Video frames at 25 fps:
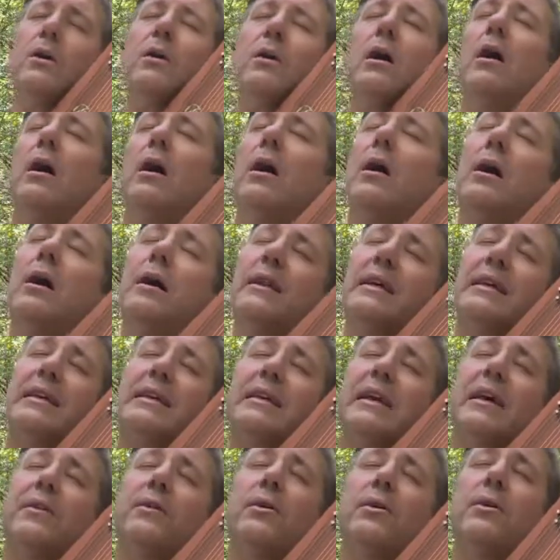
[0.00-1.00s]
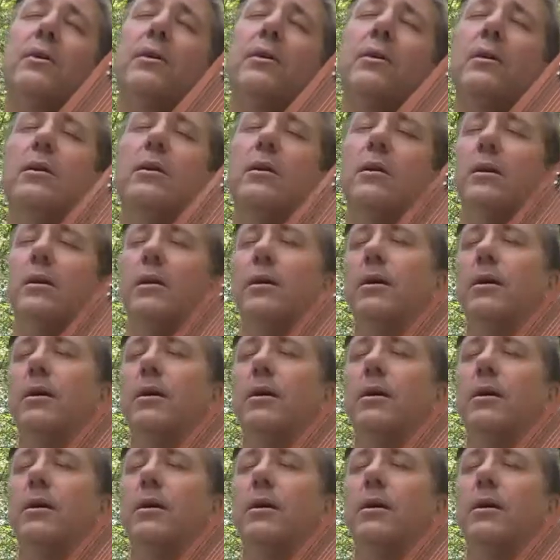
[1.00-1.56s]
go together